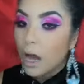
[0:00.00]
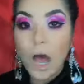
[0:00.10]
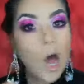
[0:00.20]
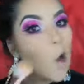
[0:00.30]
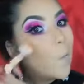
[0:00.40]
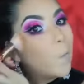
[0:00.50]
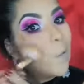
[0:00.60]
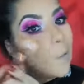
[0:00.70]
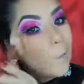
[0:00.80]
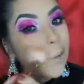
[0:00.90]
Um,
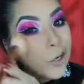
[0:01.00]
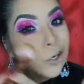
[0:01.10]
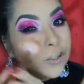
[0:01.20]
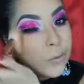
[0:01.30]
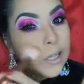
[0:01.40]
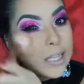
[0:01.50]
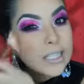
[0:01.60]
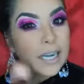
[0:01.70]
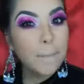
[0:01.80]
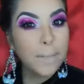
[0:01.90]
but you're doing
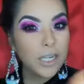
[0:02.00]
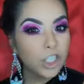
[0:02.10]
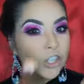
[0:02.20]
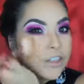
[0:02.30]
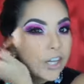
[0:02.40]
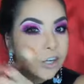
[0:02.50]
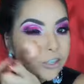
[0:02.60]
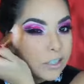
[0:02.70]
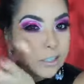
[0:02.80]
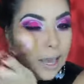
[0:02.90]
this on a much thicker
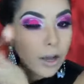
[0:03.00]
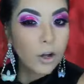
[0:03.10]
scale,